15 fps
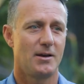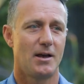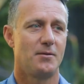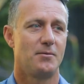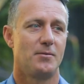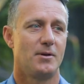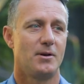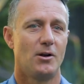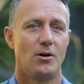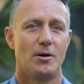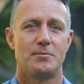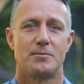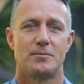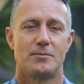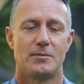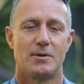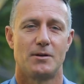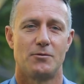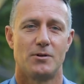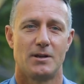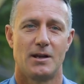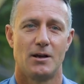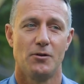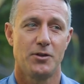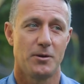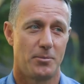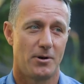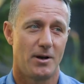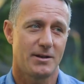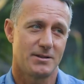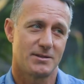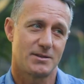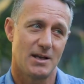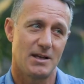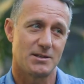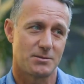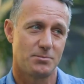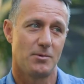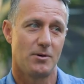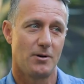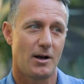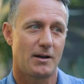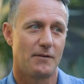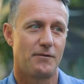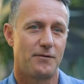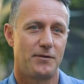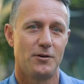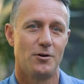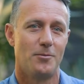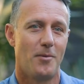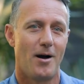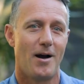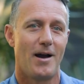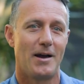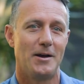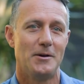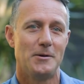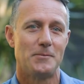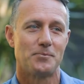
and you know I'm really healthy, but I can sense, I can feel my